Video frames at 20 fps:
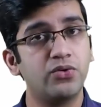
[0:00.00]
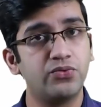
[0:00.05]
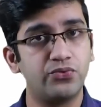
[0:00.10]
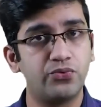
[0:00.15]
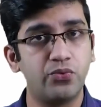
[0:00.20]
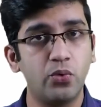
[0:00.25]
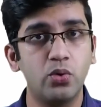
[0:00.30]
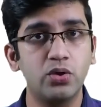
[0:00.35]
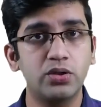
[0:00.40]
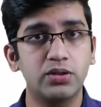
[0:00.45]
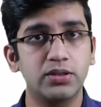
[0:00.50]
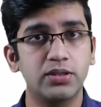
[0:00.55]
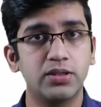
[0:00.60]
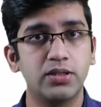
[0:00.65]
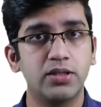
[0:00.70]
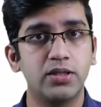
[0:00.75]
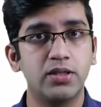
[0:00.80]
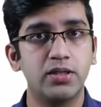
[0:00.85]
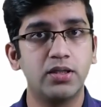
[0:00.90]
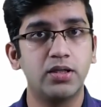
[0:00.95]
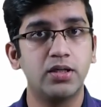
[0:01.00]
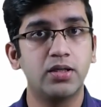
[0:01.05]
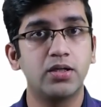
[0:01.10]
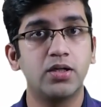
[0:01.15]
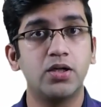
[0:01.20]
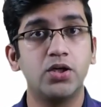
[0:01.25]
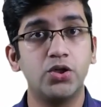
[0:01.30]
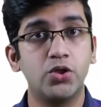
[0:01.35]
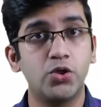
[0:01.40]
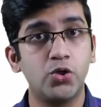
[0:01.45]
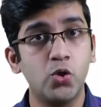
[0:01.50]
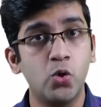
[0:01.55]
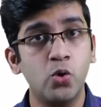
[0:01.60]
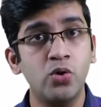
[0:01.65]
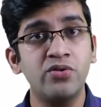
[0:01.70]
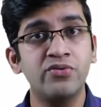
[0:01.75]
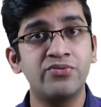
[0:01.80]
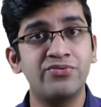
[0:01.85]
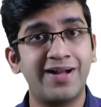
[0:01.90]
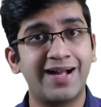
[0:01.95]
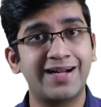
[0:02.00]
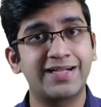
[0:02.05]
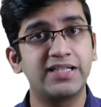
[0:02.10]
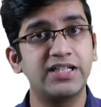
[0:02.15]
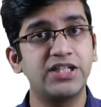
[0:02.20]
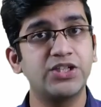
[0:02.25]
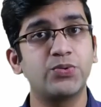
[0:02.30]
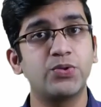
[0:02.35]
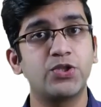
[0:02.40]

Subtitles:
Fourth, known factors